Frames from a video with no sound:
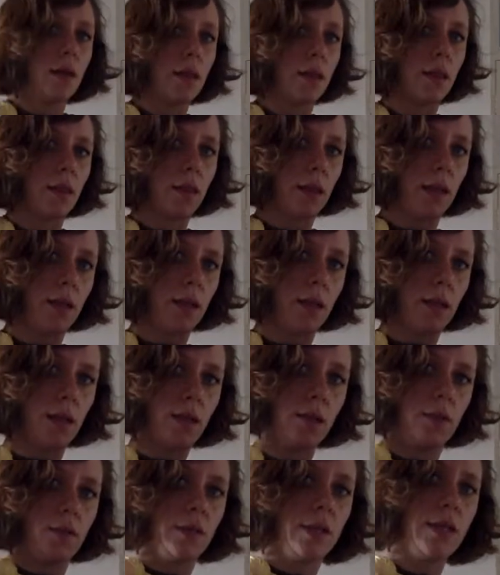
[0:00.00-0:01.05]
And then
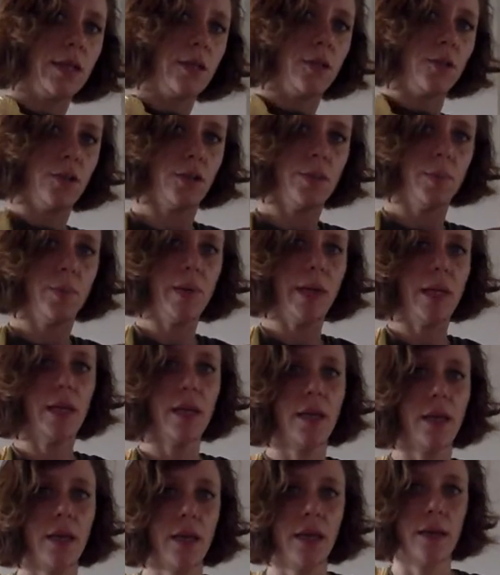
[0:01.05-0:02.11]
you can just pin
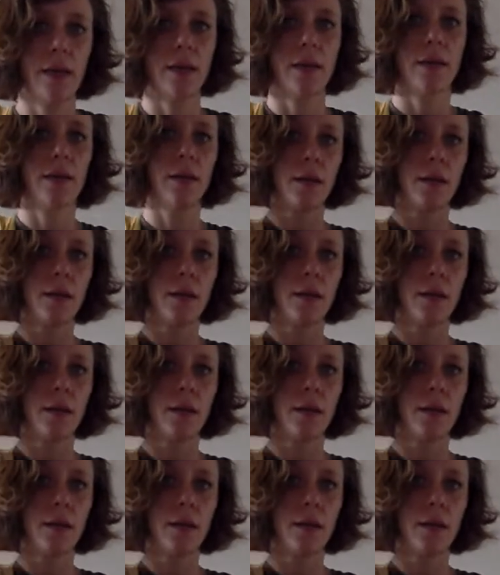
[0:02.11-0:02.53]
here.